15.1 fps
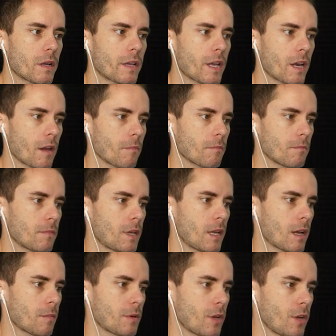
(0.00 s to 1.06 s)
Get up.
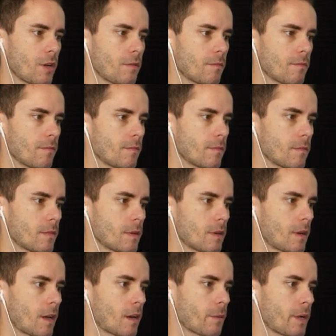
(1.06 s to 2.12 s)
Get up, dude.
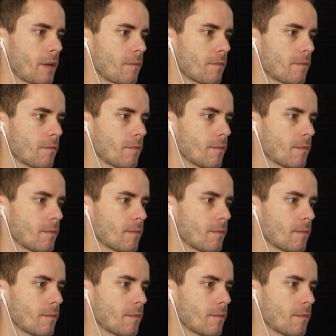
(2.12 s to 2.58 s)
How do we...